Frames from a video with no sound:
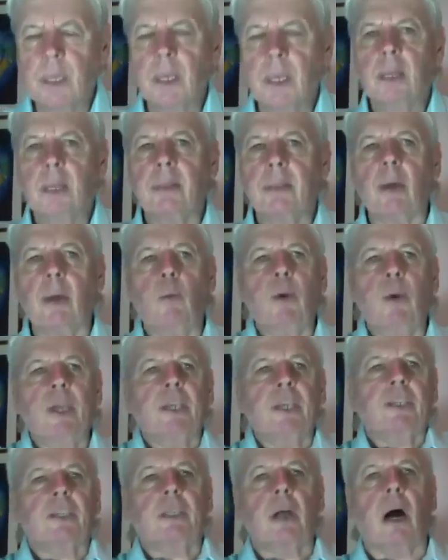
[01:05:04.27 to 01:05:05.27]
then we
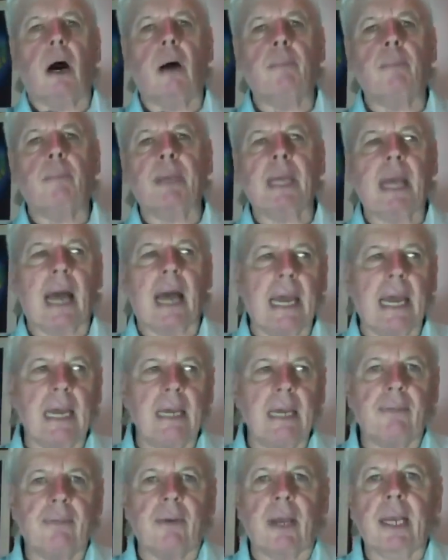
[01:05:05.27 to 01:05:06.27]
start
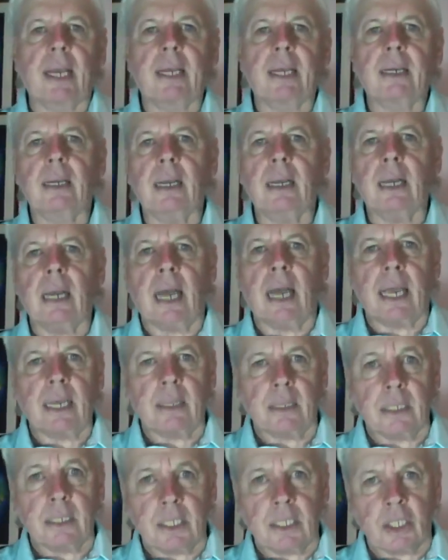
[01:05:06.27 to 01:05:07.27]
behaving like
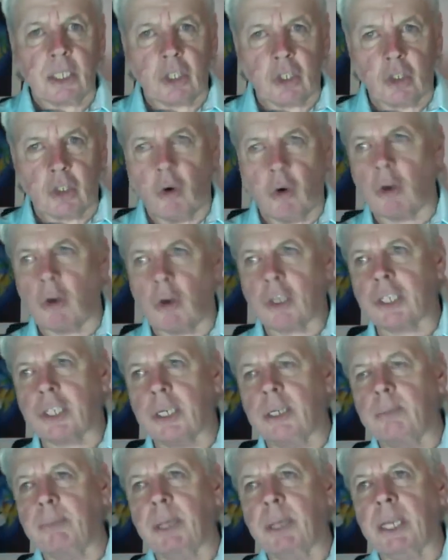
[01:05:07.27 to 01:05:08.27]
the
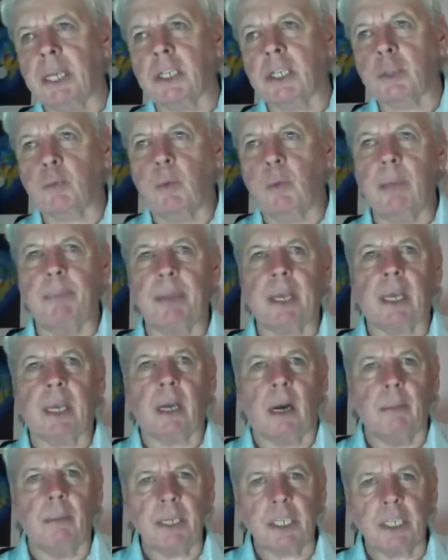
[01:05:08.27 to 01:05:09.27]
distortion, because we
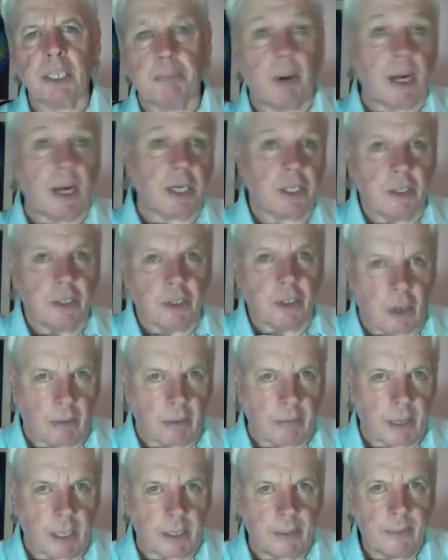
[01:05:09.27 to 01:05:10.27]
become expressions of it.